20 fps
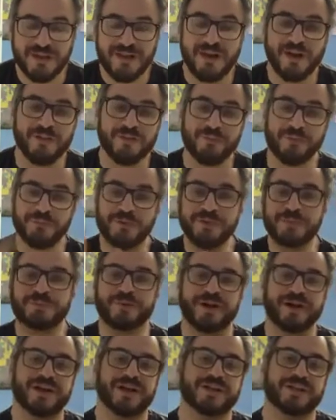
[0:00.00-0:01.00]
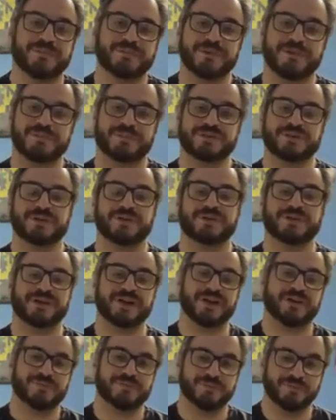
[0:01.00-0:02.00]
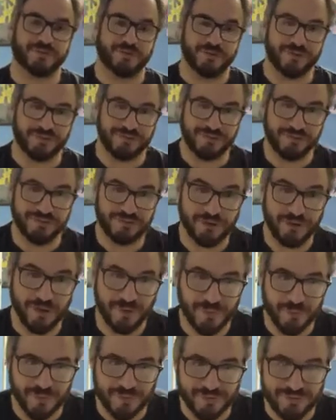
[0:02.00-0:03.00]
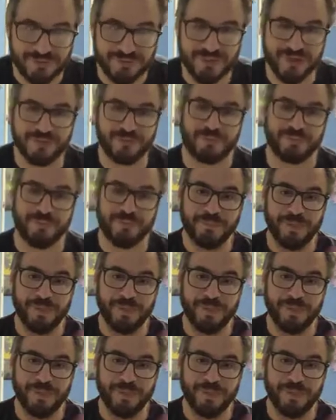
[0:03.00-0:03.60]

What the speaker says: On the read pile, I'm going to be showing off some crazy Star Wars stuff.